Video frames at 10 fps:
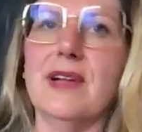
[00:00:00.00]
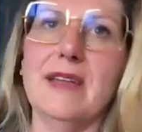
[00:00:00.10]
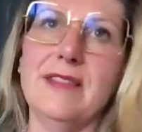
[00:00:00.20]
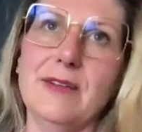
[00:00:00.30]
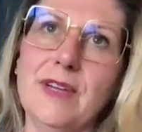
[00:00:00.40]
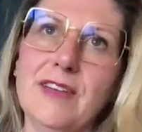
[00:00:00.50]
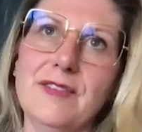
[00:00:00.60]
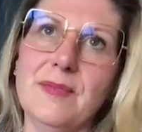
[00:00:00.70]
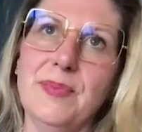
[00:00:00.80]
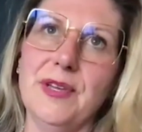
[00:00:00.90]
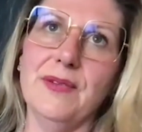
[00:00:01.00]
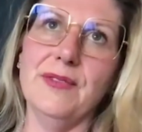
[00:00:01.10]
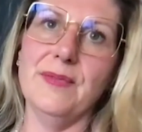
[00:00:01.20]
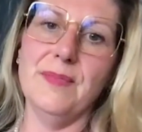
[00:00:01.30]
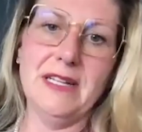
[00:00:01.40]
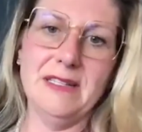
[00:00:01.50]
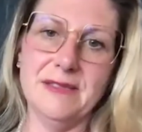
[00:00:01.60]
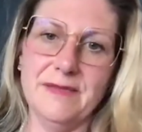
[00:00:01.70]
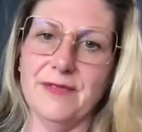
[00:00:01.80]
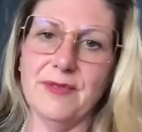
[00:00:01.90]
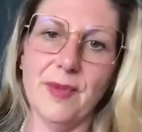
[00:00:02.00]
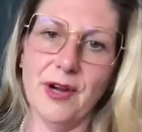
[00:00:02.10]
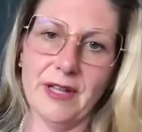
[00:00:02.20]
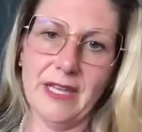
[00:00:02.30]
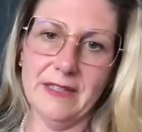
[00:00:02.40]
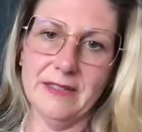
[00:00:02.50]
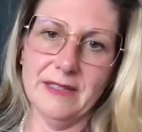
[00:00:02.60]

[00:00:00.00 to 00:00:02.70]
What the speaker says: I think we have to build the medicine for the market.